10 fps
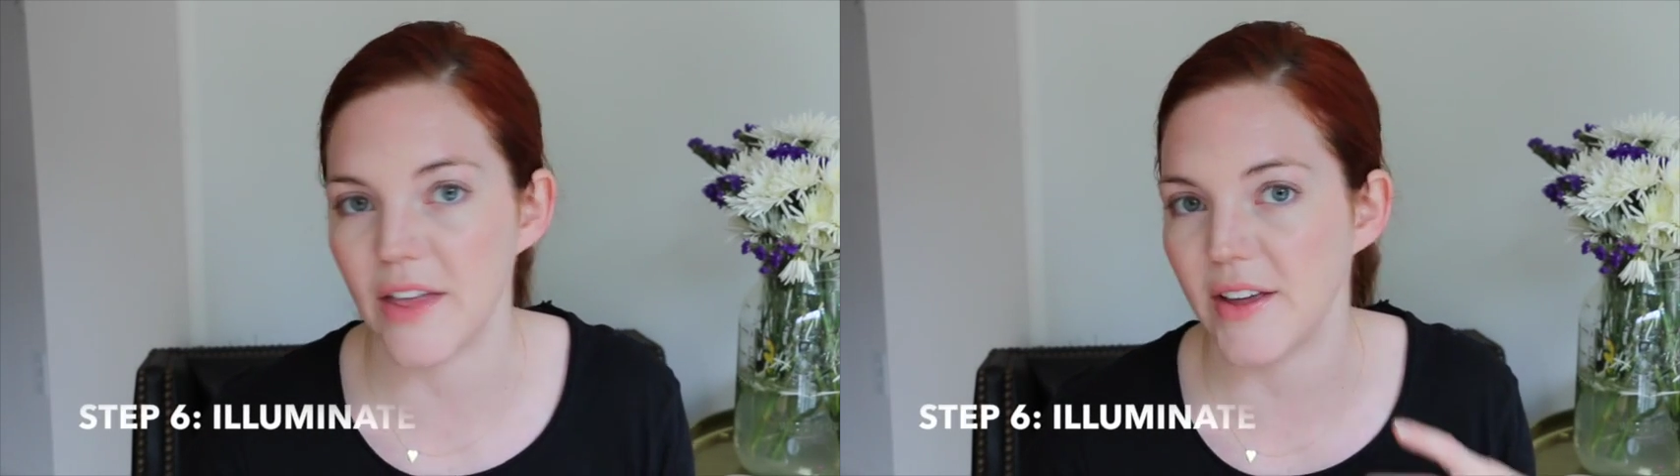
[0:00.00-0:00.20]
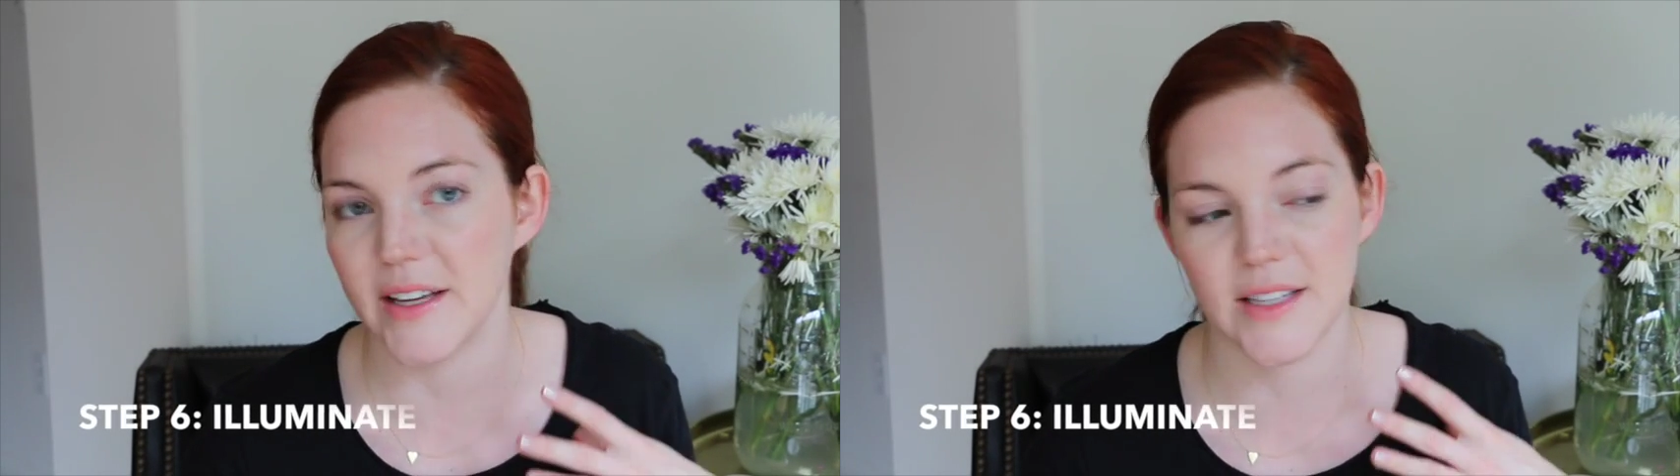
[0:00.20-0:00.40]

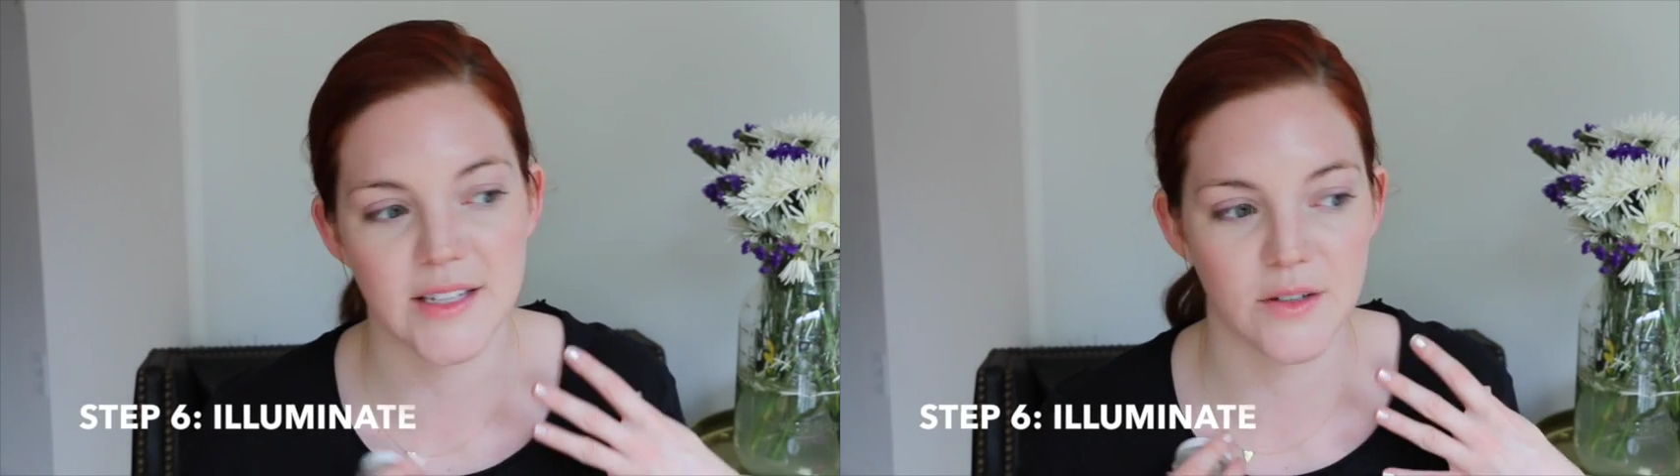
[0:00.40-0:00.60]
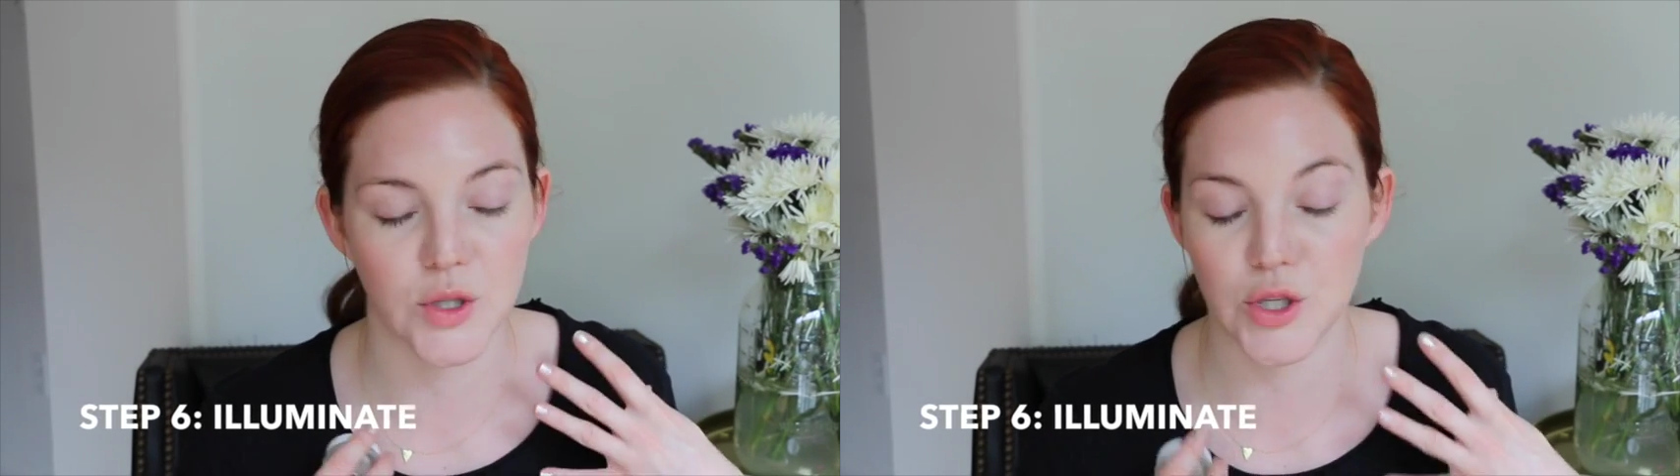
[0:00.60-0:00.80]
I think
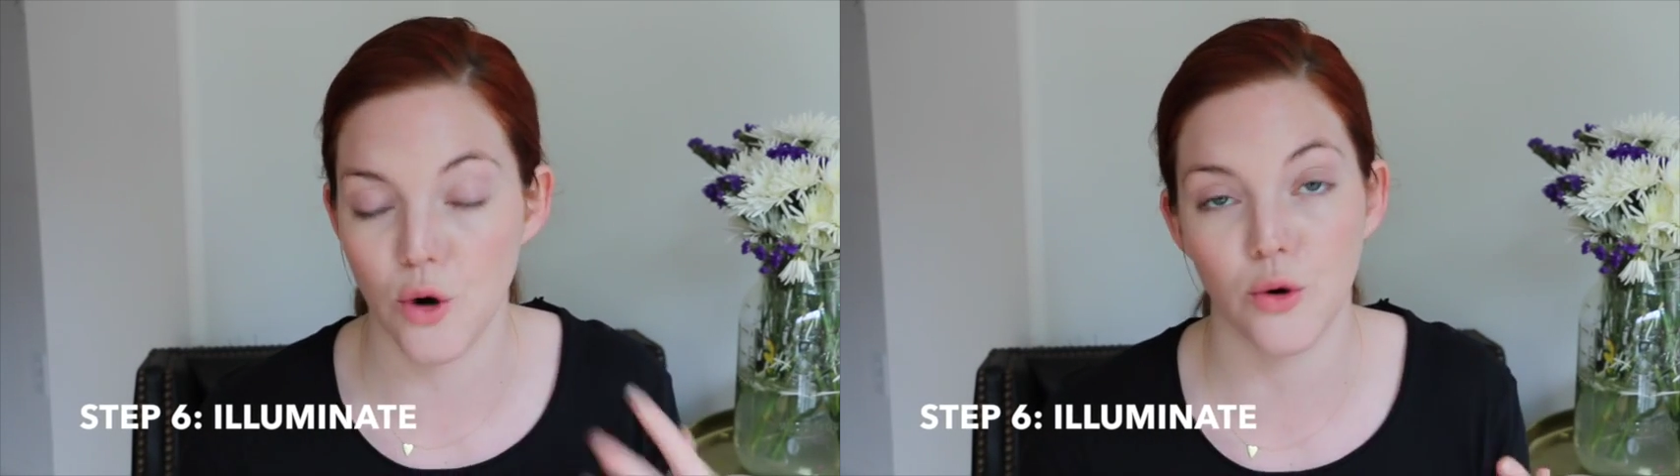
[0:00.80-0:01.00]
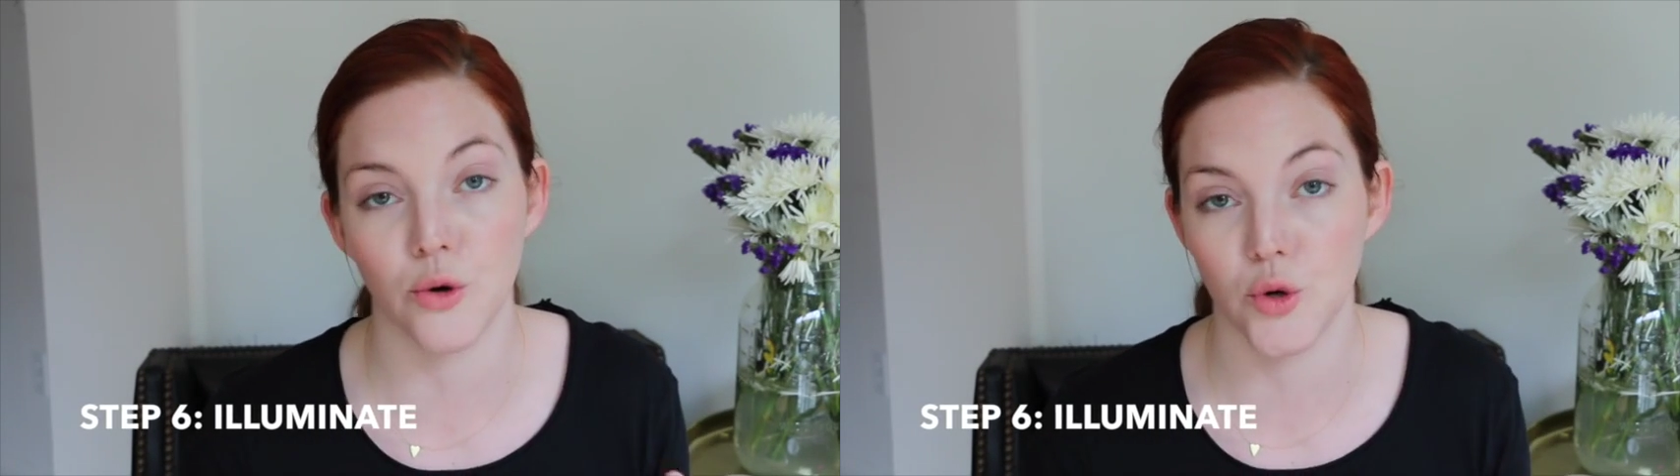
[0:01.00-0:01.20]
it's
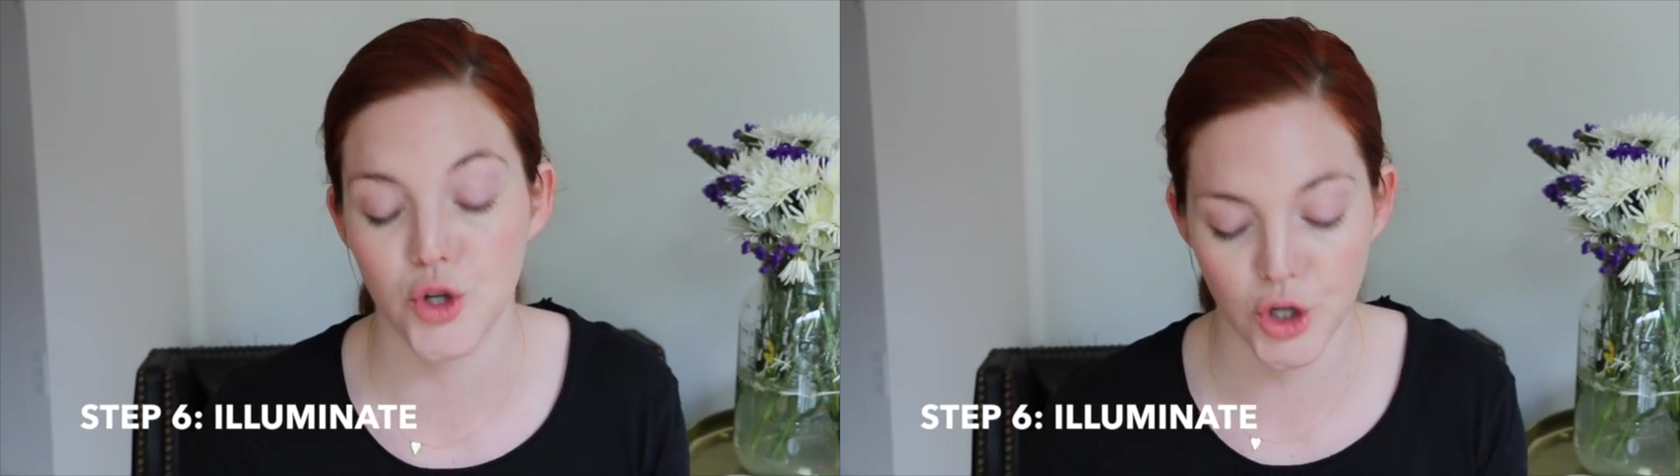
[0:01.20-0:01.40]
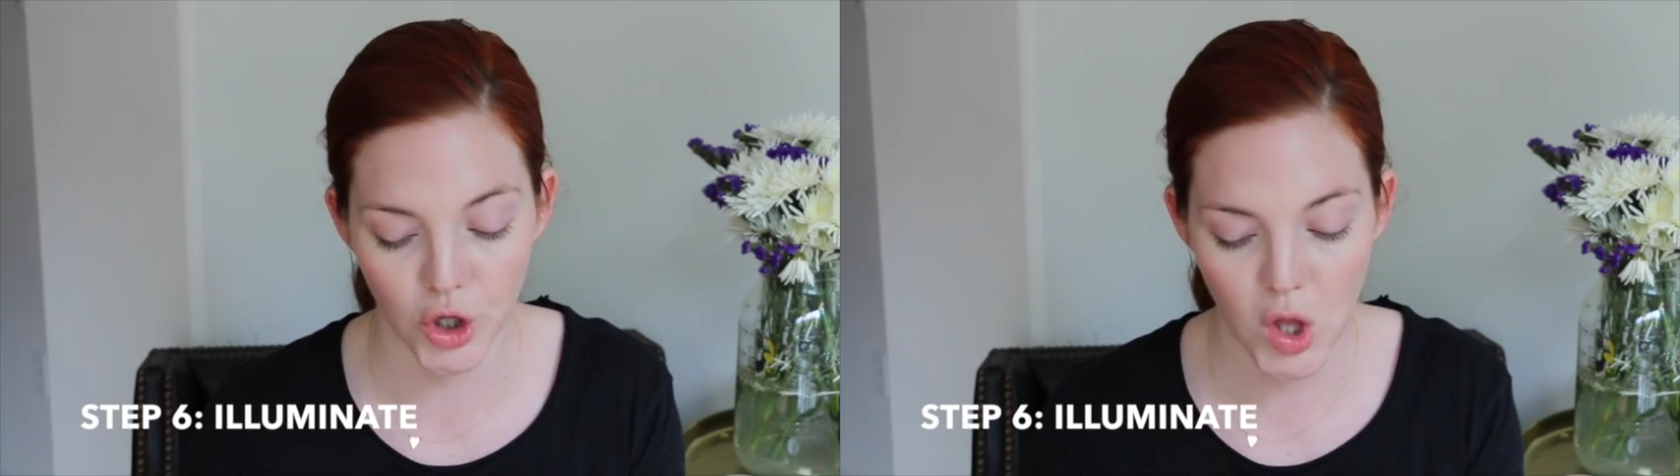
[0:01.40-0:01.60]
so
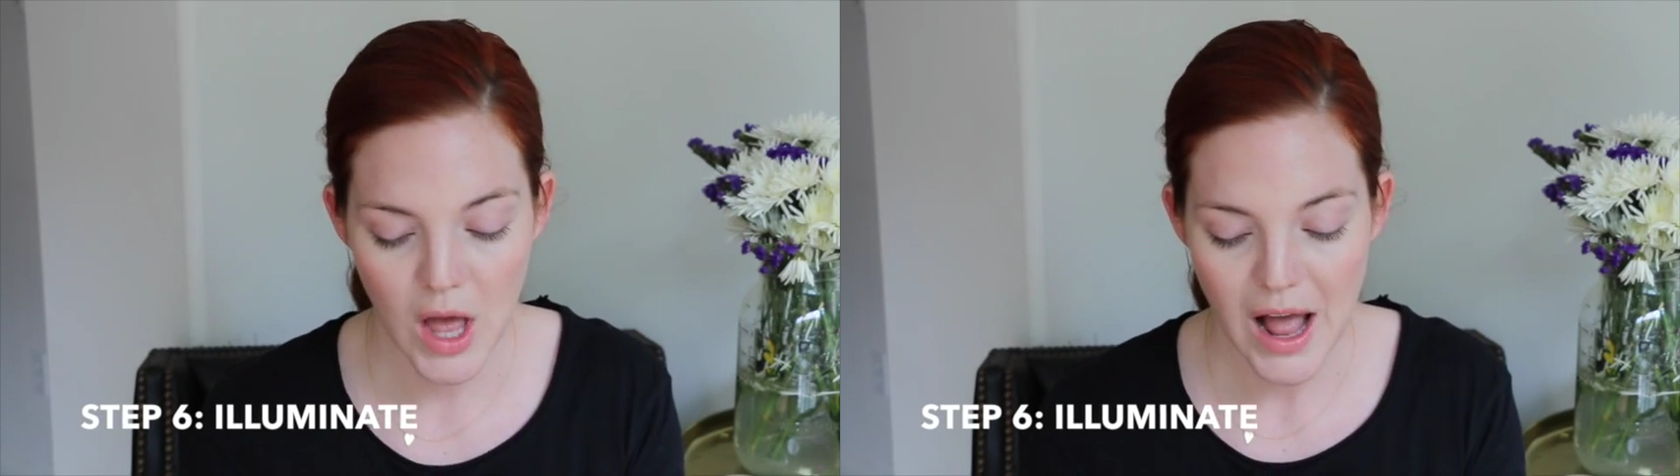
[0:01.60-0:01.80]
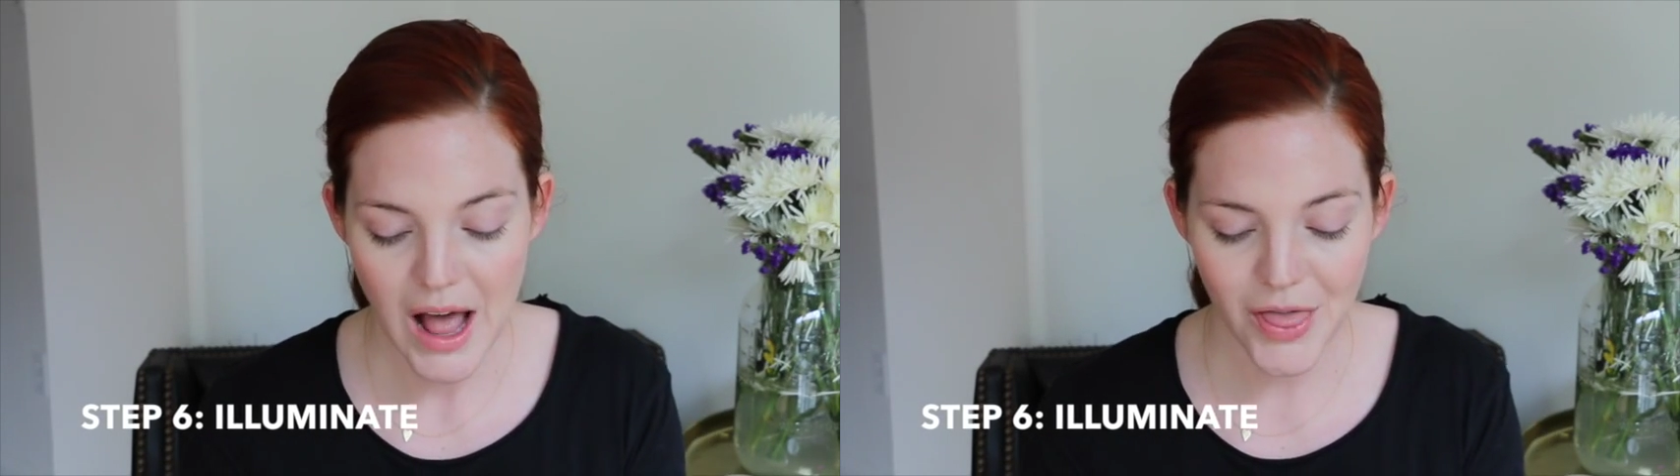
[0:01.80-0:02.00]
crucial.